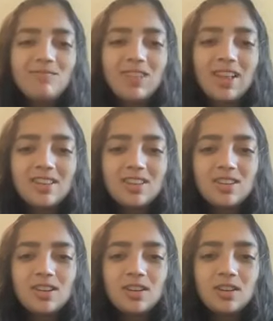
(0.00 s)
That's
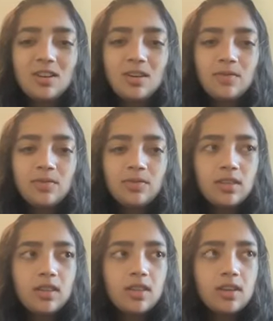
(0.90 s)
true.
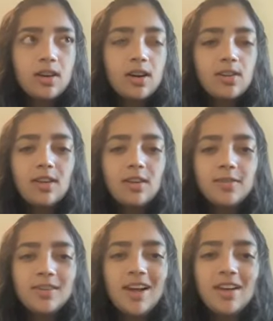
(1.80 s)
There are a lot of
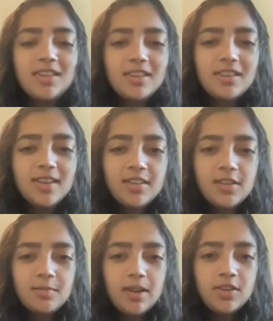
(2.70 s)
challenges, as you
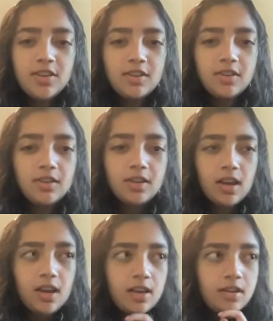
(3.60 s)
mentioned.
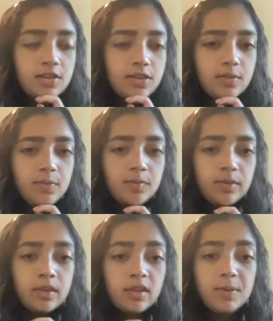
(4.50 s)
And
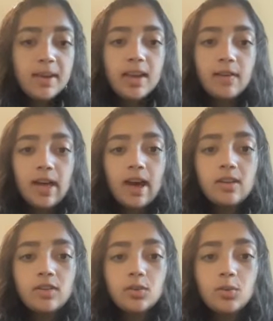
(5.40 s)
speaking of that,
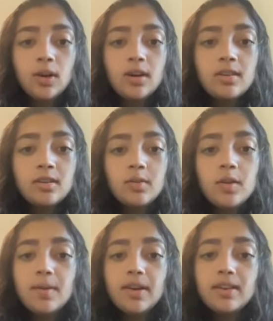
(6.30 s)
what are some of the
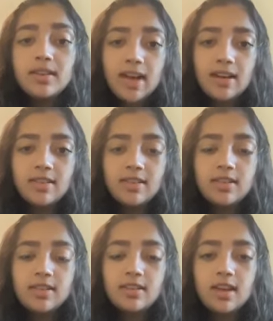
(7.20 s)
biggest
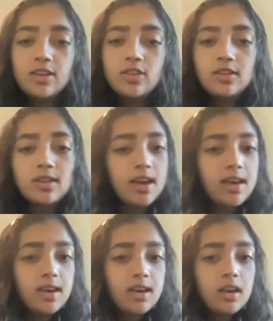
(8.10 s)
challenges that you'd
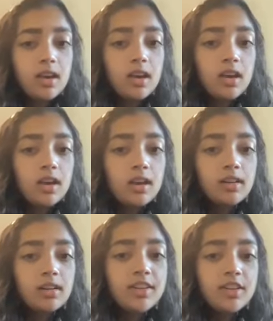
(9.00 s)
say
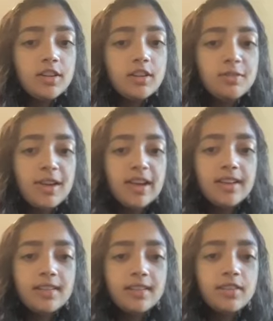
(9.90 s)
clinicians
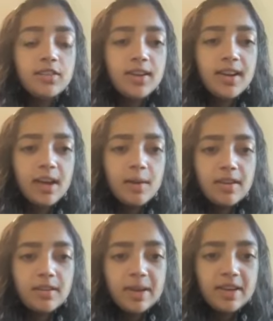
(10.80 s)
face in treating
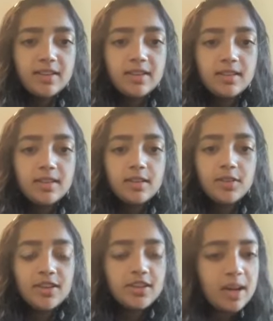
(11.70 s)
MS patients, if you
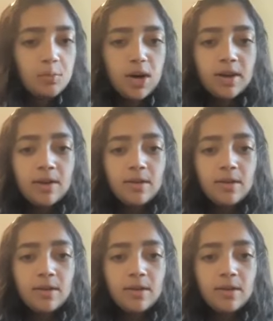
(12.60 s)
had to name one?